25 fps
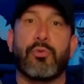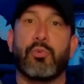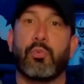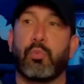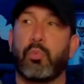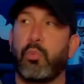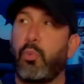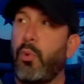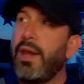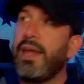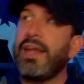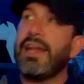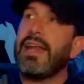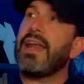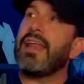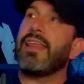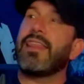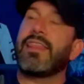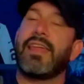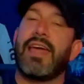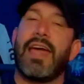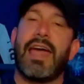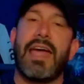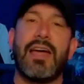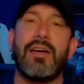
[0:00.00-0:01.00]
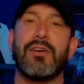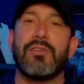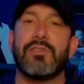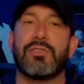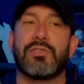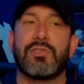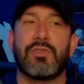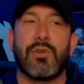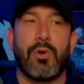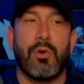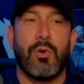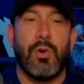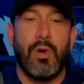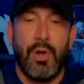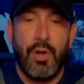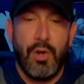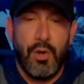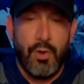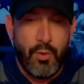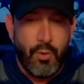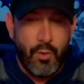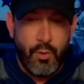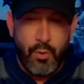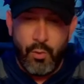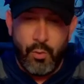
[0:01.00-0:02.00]
ran out of the house. So
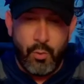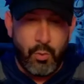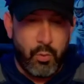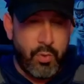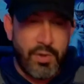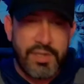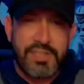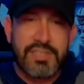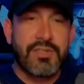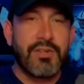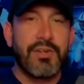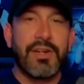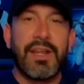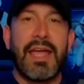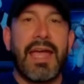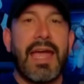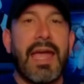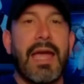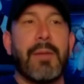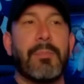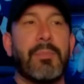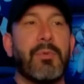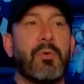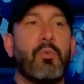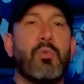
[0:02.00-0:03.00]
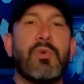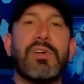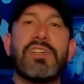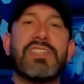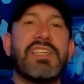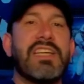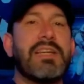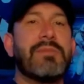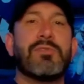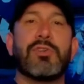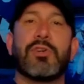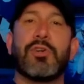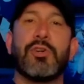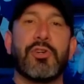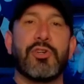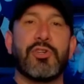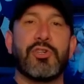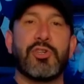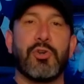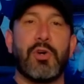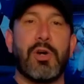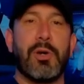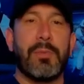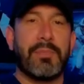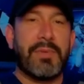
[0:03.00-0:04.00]
what's going to happen, which teams are going to
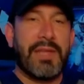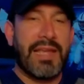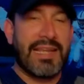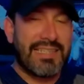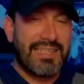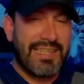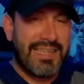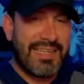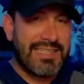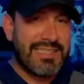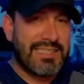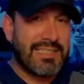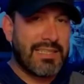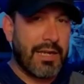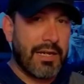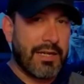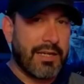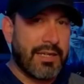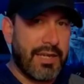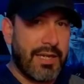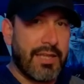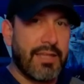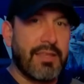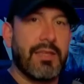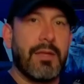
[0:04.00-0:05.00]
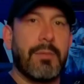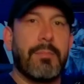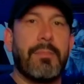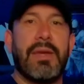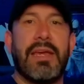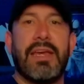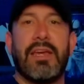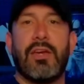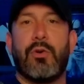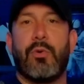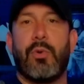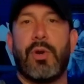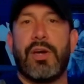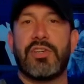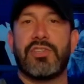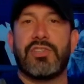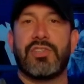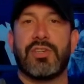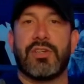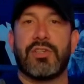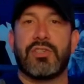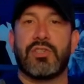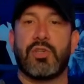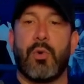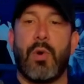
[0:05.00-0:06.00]
show up, that is again the main
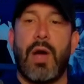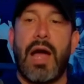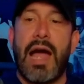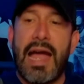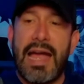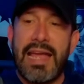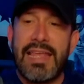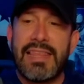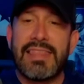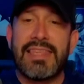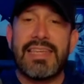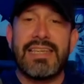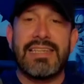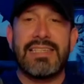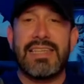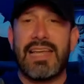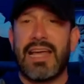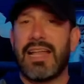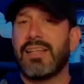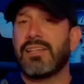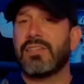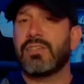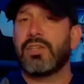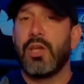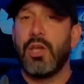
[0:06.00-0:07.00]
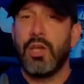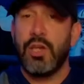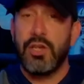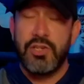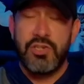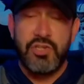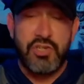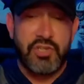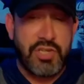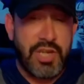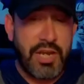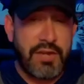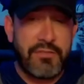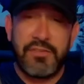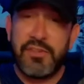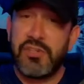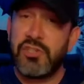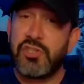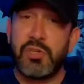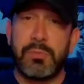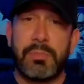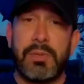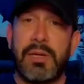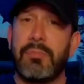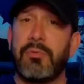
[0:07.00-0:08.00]
question. So I think Dallas definitely
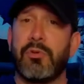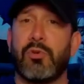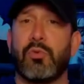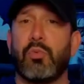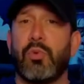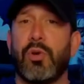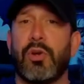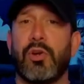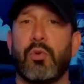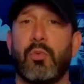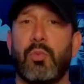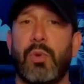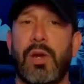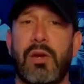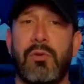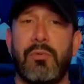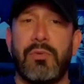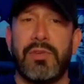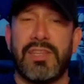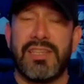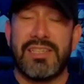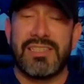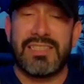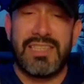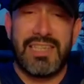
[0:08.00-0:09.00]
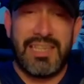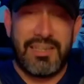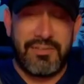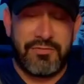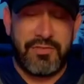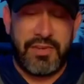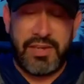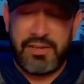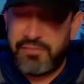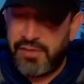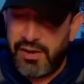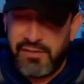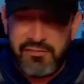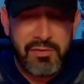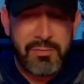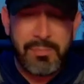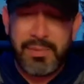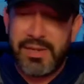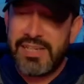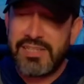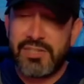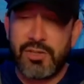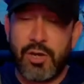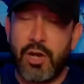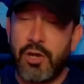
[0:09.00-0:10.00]
should be able to run away with this. If
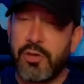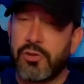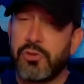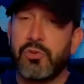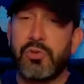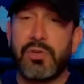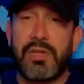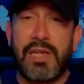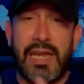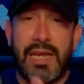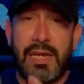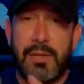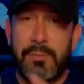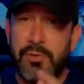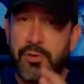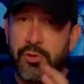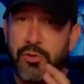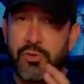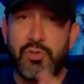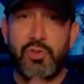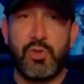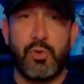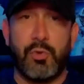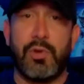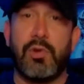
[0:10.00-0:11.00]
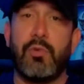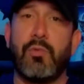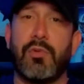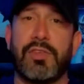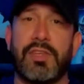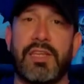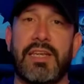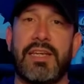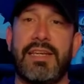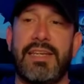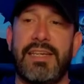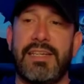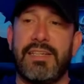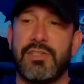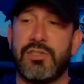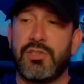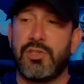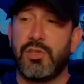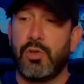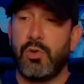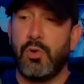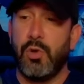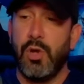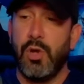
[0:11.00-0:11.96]
everybody's on their game and they're doing what they need to do,